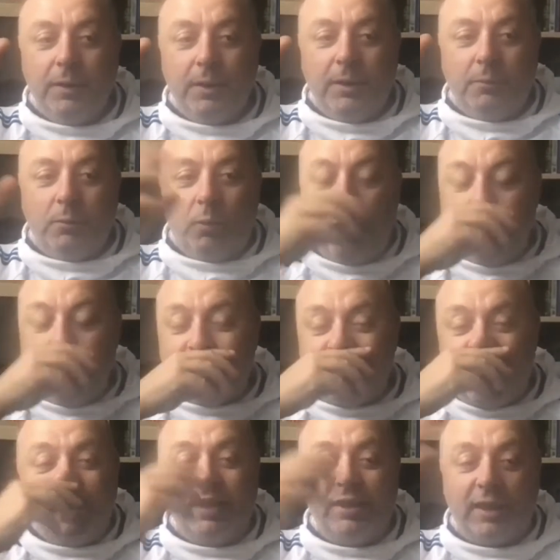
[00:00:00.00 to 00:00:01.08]
And what they've
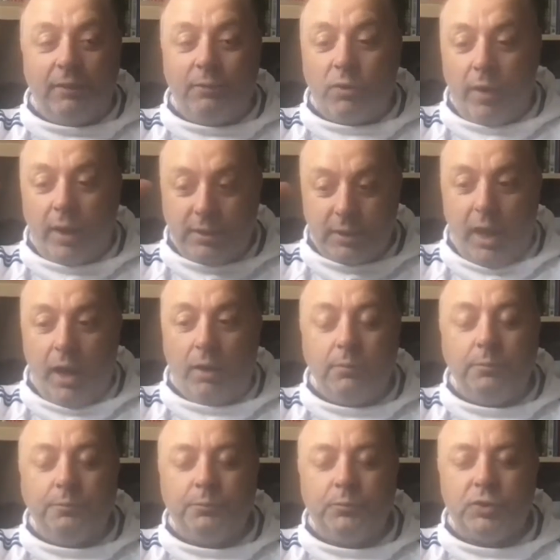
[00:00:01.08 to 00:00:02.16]
done is they've created a
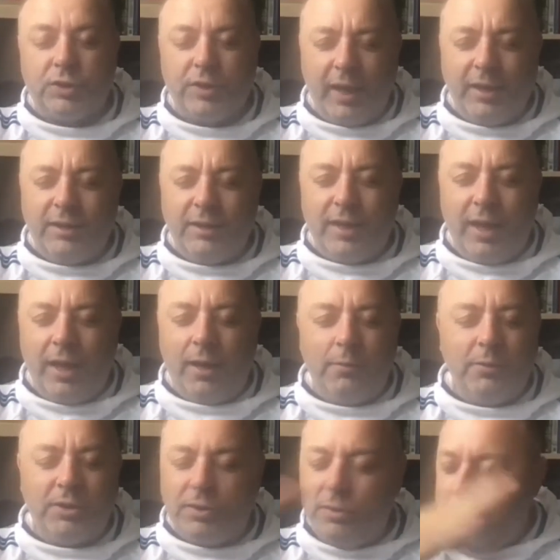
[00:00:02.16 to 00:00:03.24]
home. So that is their home.
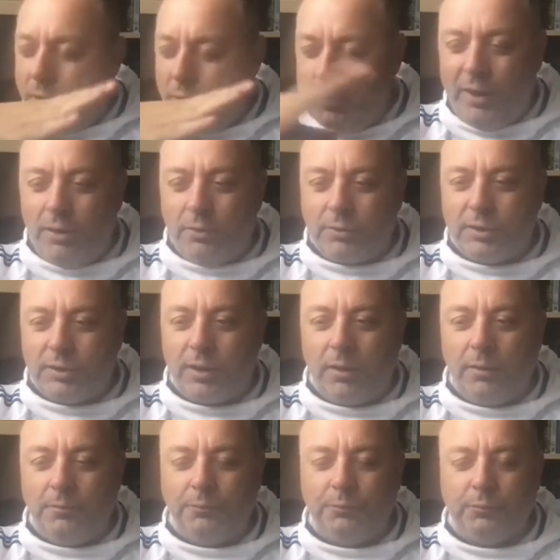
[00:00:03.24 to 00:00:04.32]
It's nobody else's
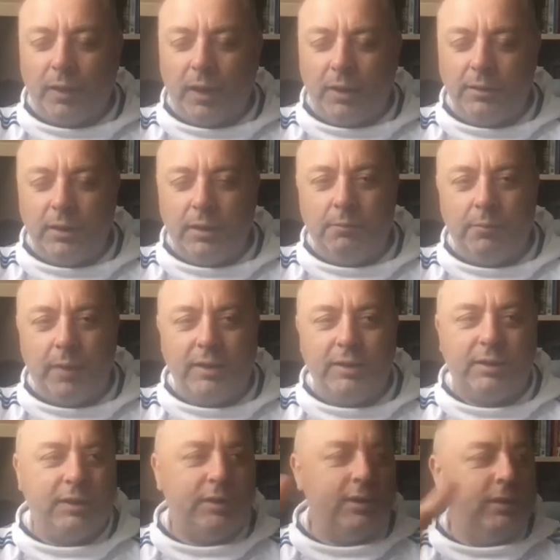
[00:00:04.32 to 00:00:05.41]
home. And Man
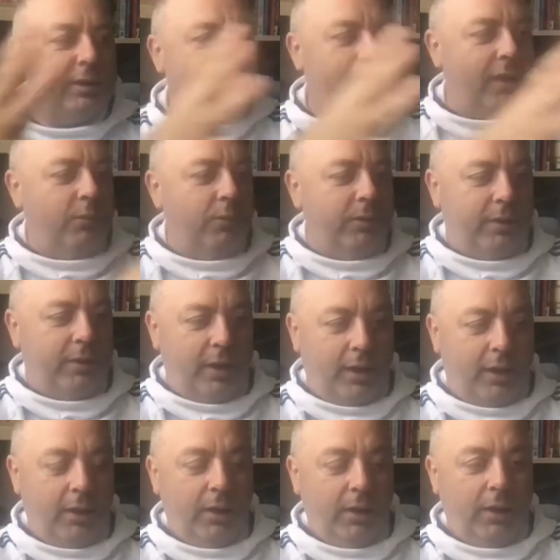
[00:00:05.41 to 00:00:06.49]
City the same with
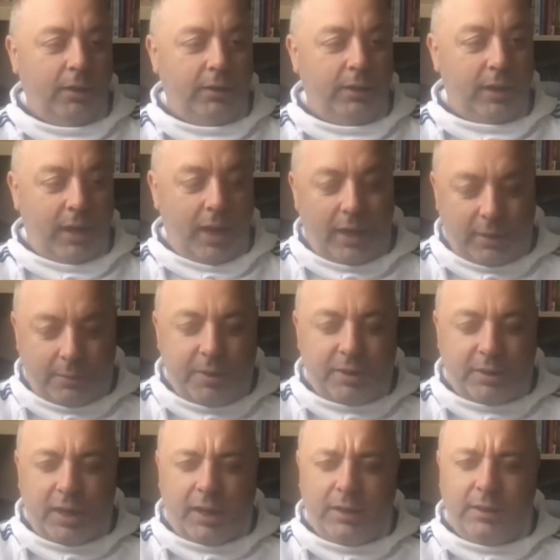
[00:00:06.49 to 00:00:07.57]
the Academy
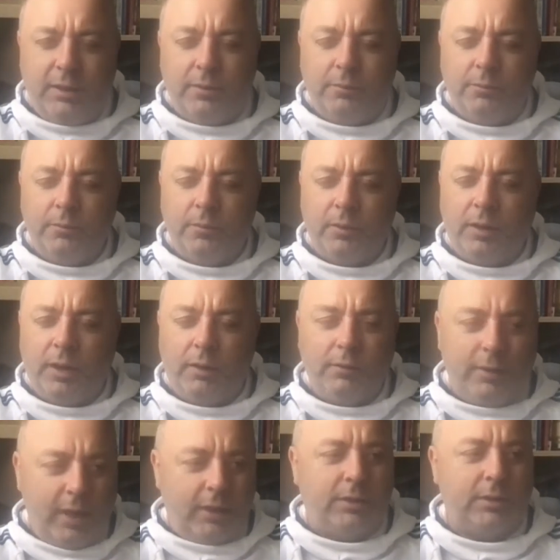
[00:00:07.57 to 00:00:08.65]
Stadium, you know,
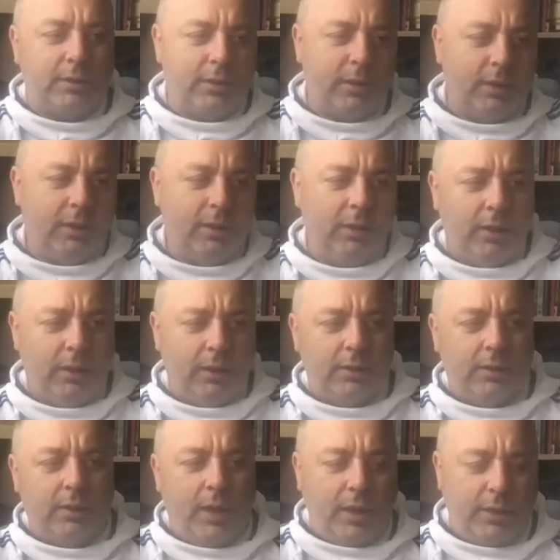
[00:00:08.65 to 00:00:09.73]
next to
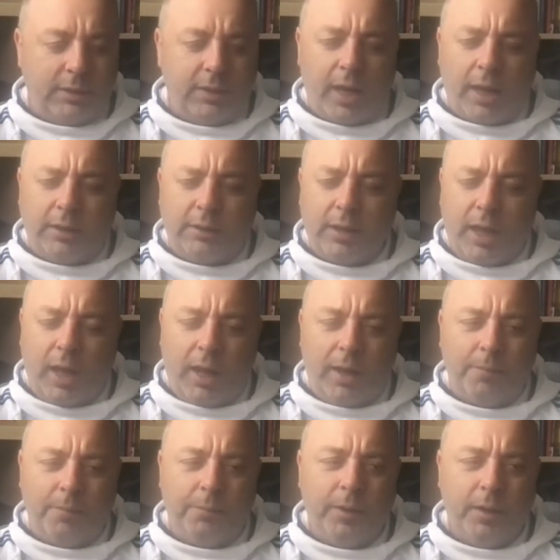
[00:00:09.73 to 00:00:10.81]
the Etihad.
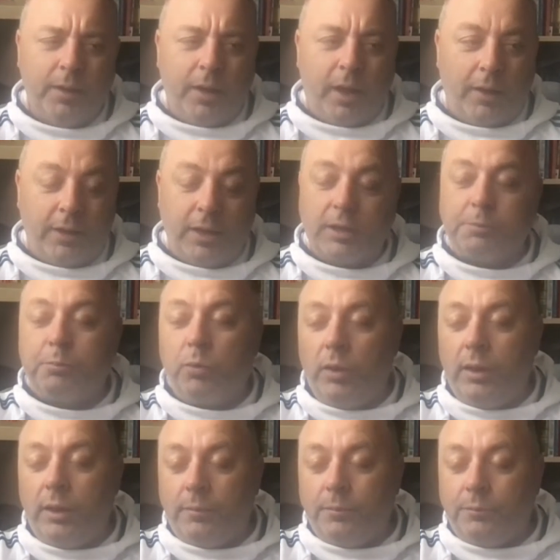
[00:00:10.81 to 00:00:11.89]
I think that's
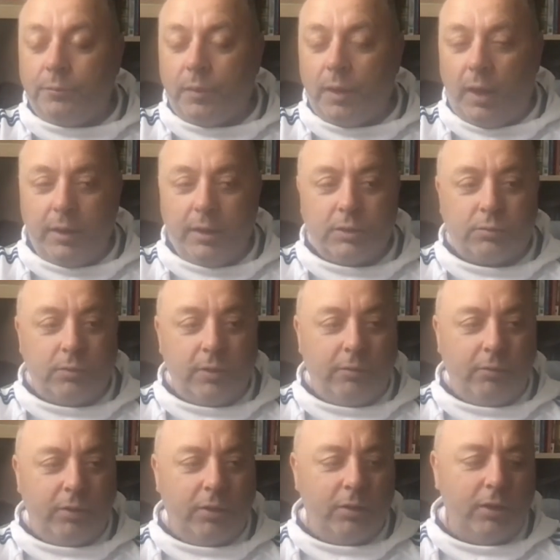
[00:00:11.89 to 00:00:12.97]
brilliant. I think it's really,
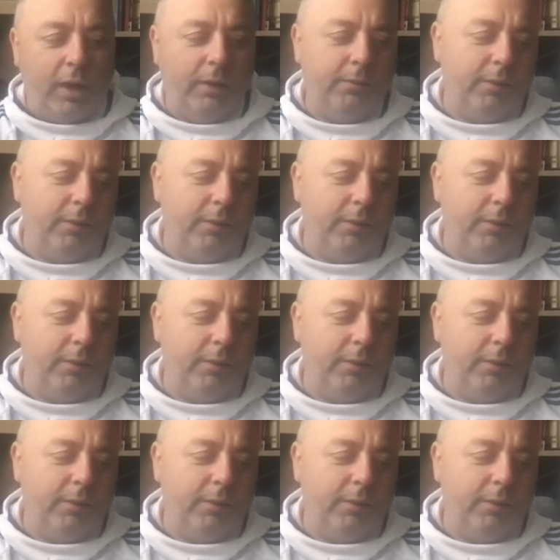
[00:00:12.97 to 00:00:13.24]
really good.